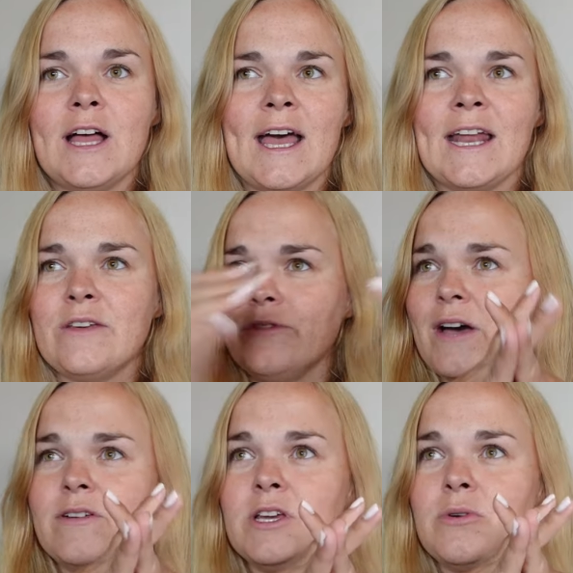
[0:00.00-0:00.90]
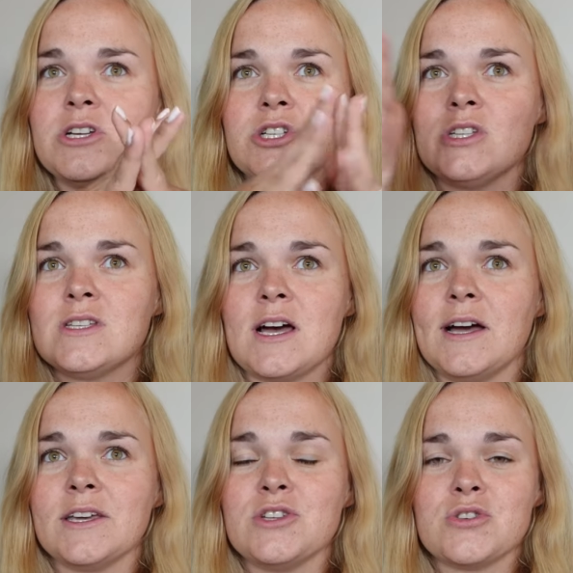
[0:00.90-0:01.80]
And if you have any questions,
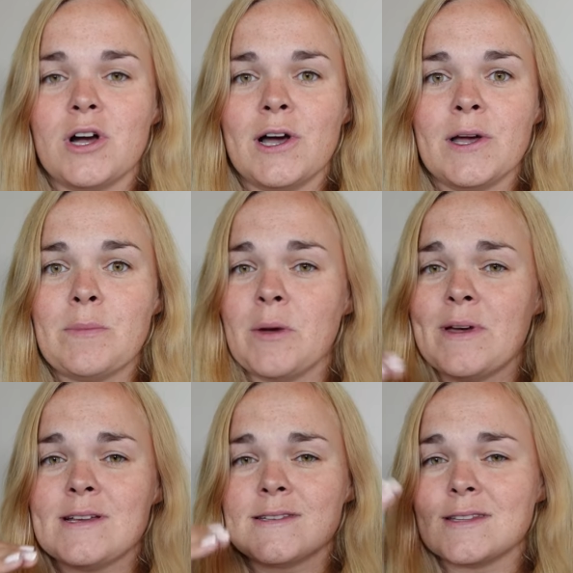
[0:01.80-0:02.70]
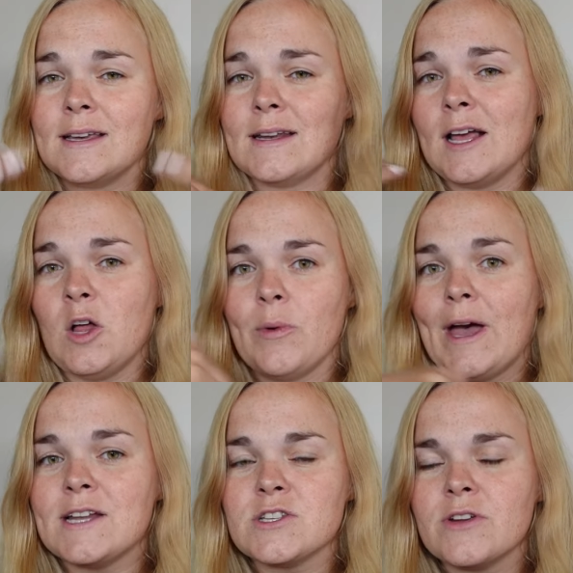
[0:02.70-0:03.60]
I can try my best and help
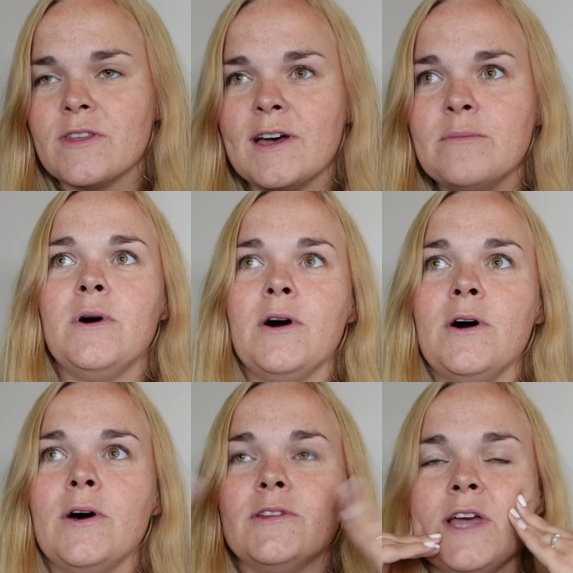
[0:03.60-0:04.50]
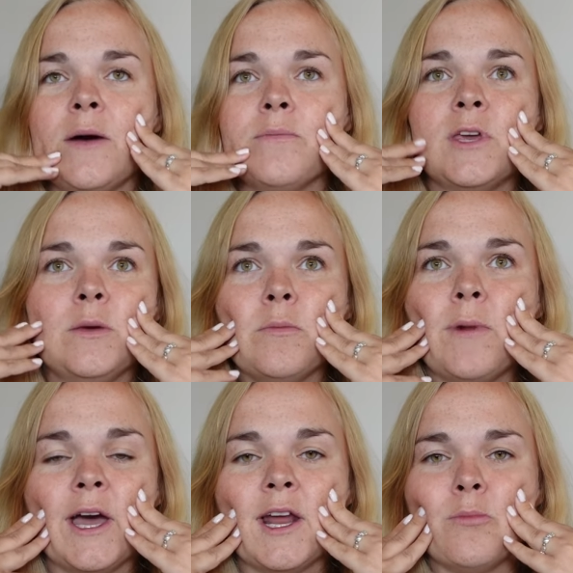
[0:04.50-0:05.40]
answer them. But yeah, keep in
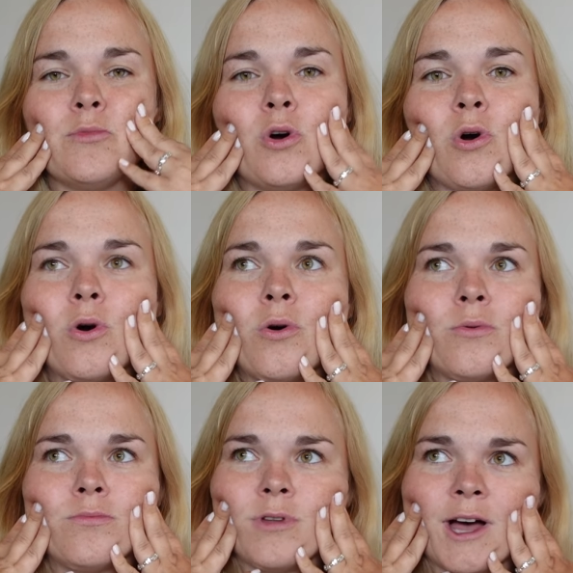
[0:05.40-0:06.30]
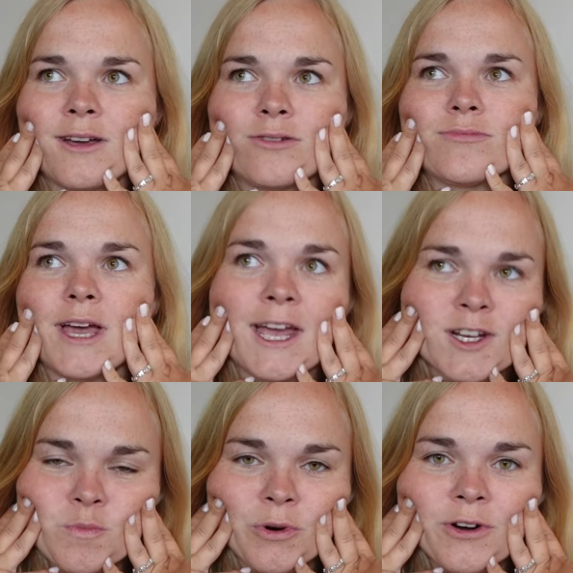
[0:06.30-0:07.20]
mind, I'm no like
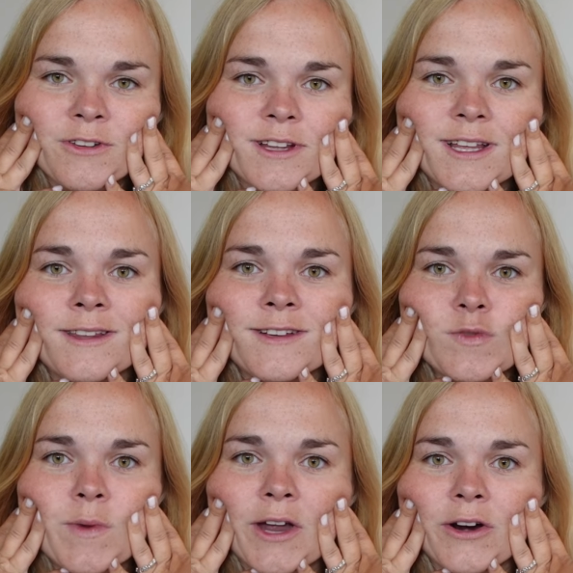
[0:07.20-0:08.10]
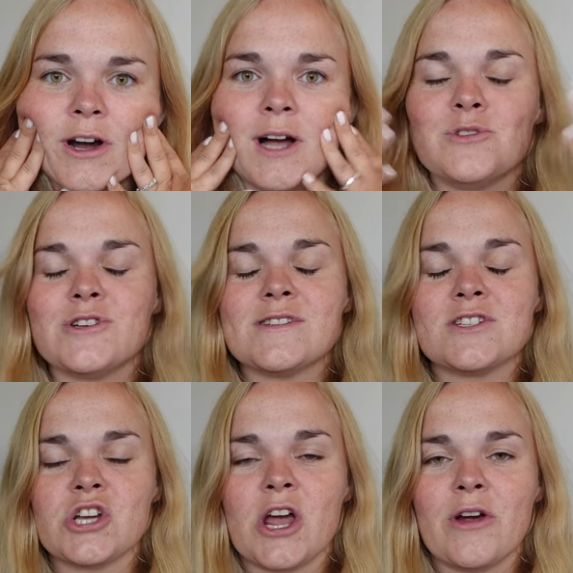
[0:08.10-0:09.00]
expert in this matter. I'm
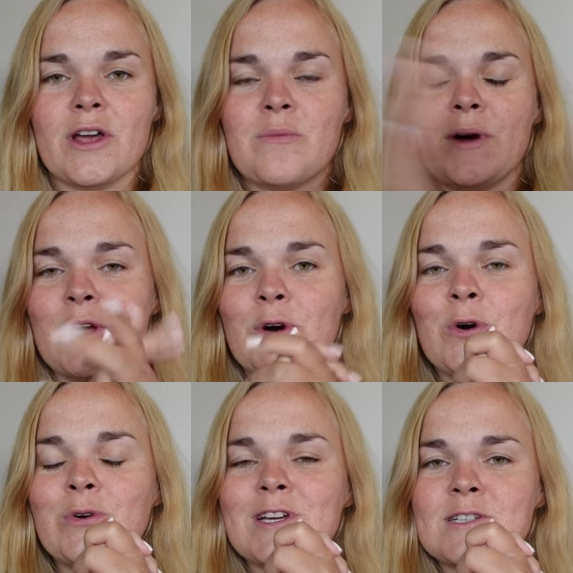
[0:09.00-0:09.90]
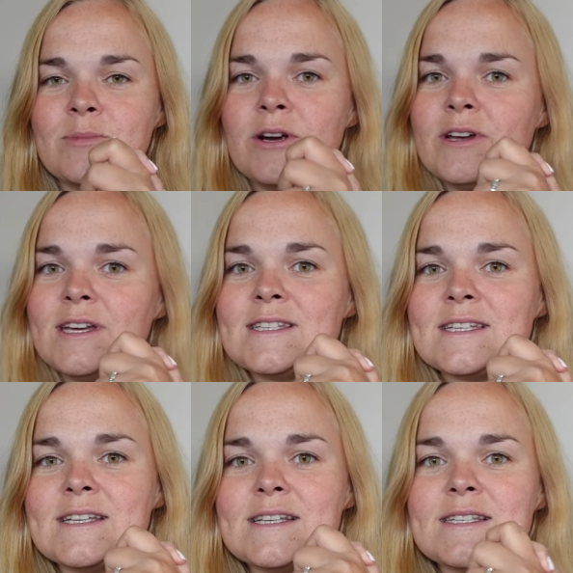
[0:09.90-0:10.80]
just sharing my own
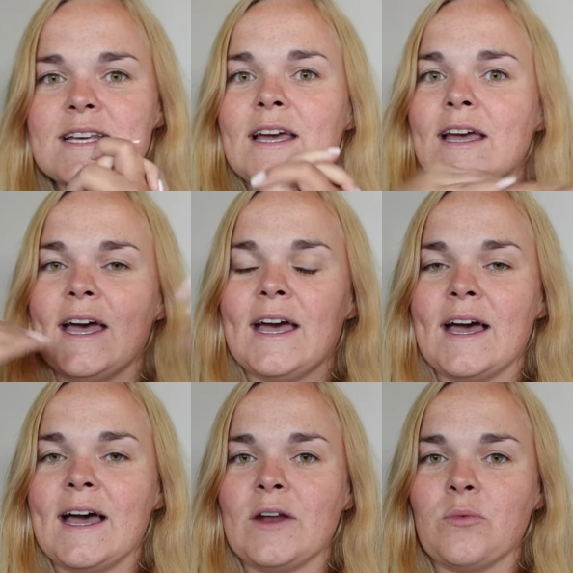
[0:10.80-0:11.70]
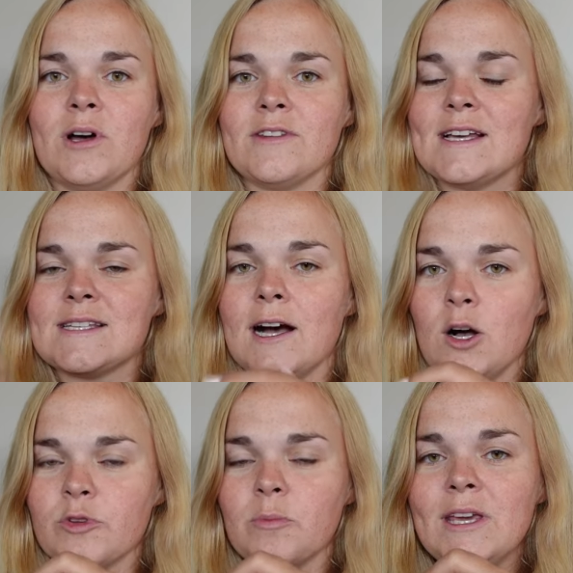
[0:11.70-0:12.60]
experiences and what has
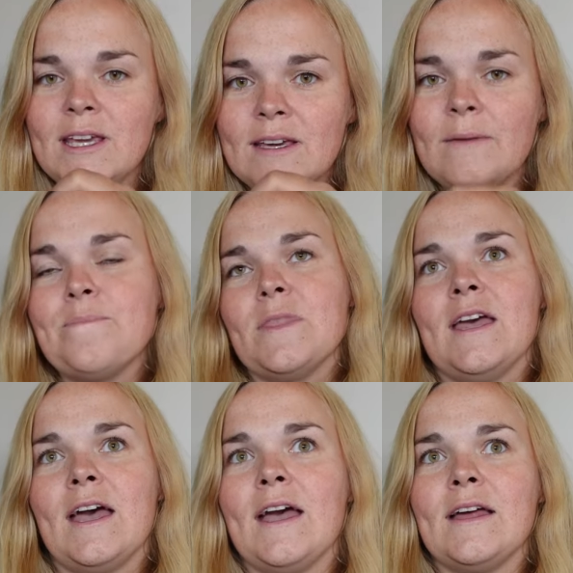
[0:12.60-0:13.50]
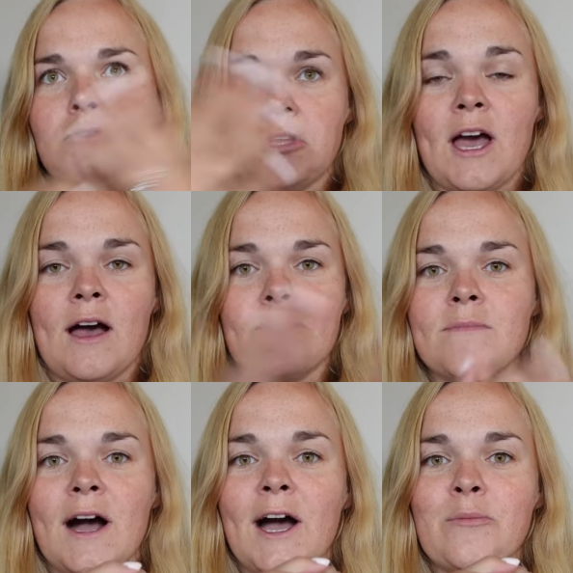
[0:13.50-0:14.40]
helped me. And yeah,
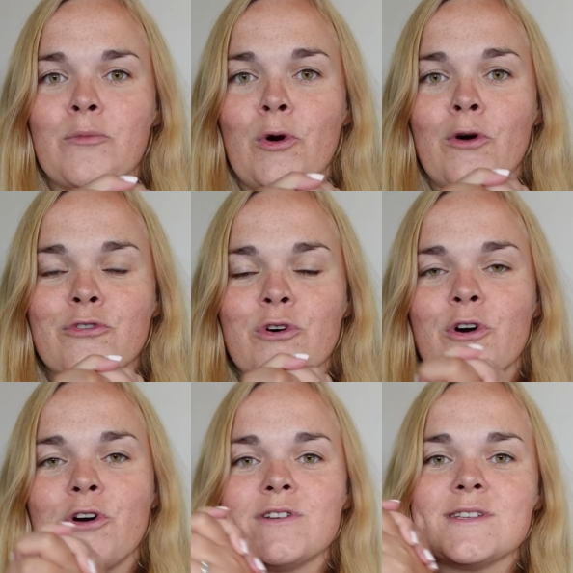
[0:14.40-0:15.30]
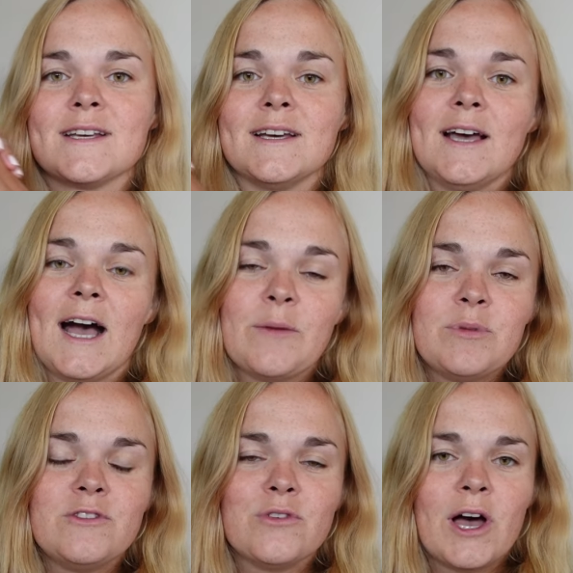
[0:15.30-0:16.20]
I'm of course
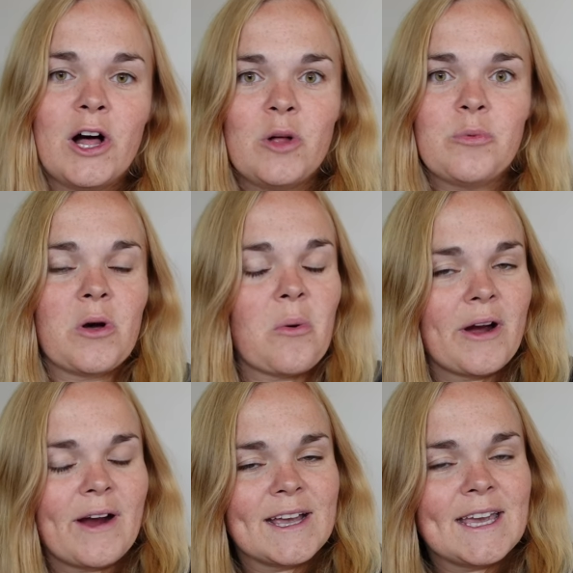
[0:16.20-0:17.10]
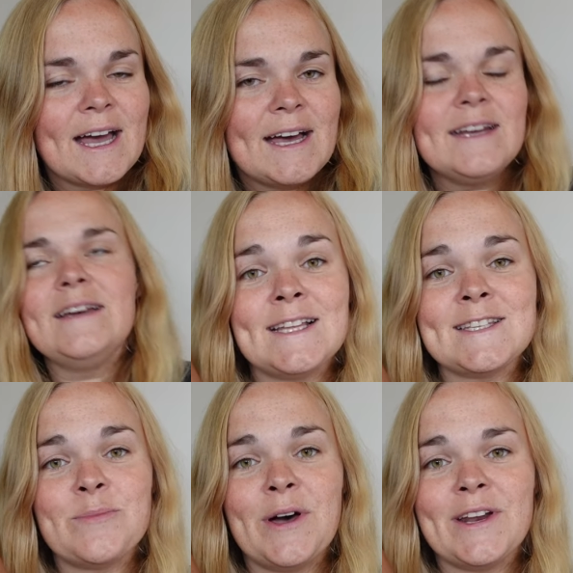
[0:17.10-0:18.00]
happy to help where I can.
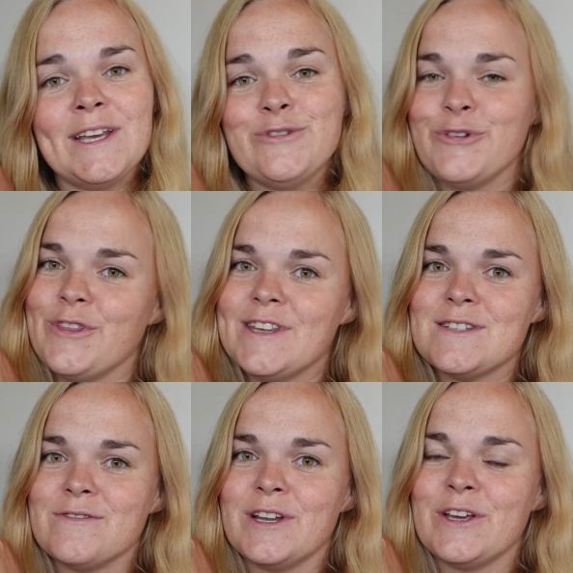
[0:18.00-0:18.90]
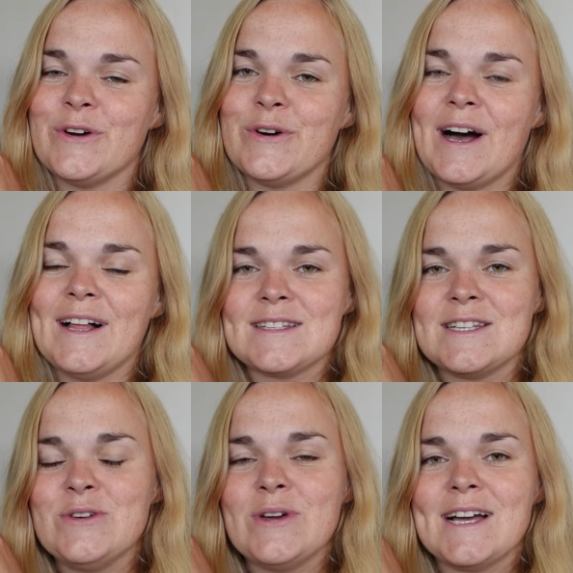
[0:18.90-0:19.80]
That's about it for this video. I'll
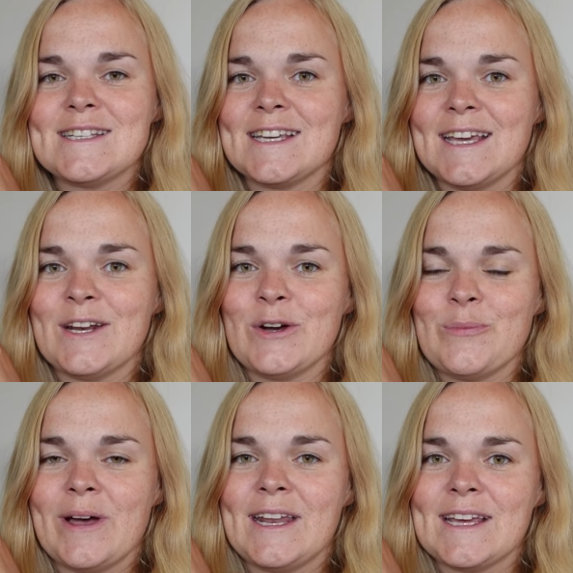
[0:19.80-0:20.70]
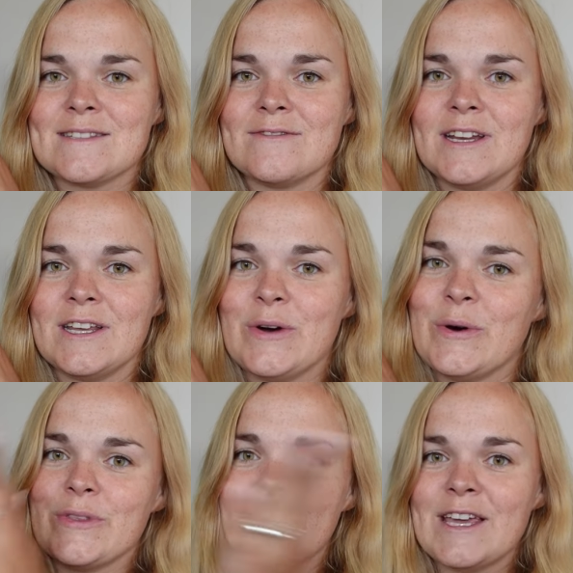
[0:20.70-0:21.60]
see you guys again on my next
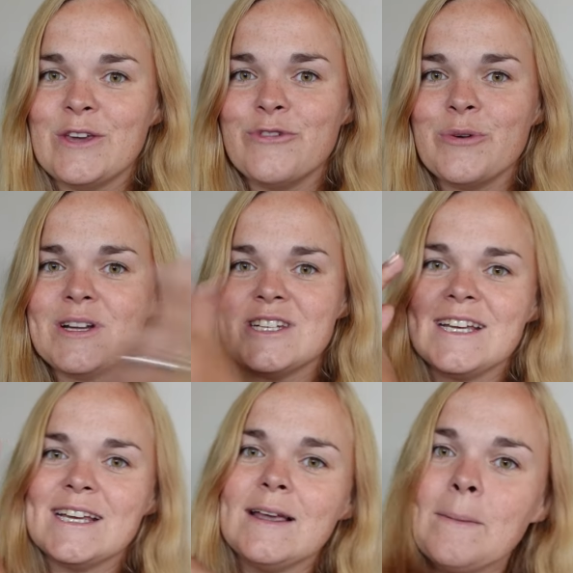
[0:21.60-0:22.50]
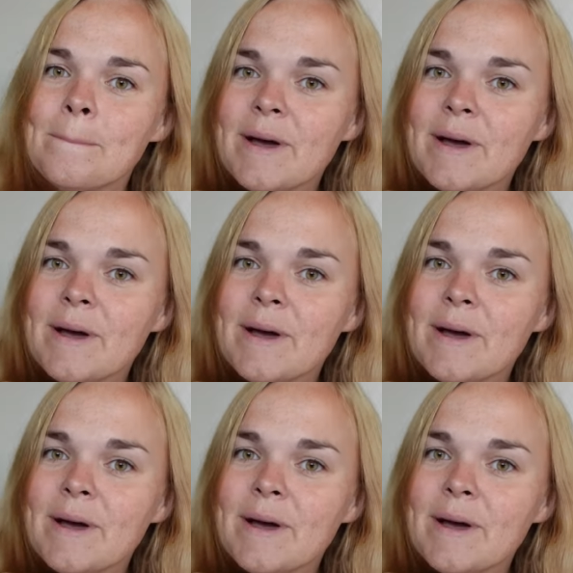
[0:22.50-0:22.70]
video. Thank you for watching.